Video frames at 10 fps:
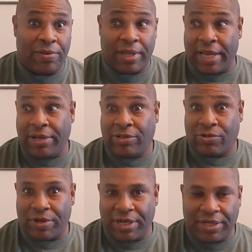the
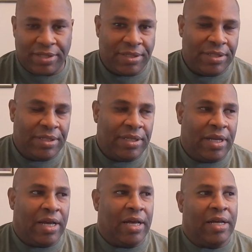industry,
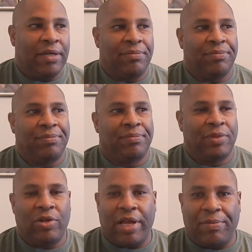
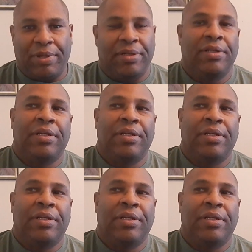you name it.